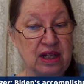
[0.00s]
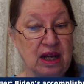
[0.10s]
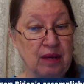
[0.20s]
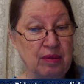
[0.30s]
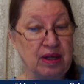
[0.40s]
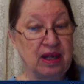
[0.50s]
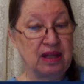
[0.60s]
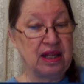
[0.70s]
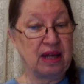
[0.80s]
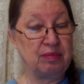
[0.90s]
to comment on
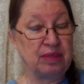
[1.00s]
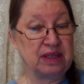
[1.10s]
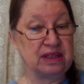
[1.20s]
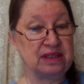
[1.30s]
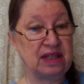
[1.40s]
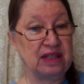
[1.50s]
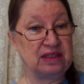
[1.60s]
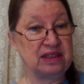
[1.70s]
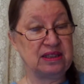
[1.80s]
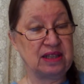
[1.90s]
that because that
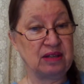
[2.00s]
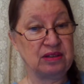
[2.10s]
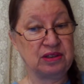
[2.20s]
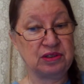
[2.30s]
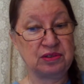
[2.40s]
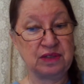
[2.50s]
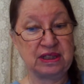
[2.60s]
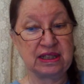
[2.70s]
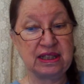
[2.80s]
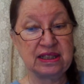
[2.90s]
just sounds
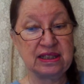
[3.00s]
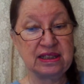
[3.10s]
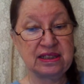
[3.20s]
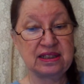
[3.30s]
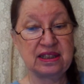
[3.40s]
ridiculous.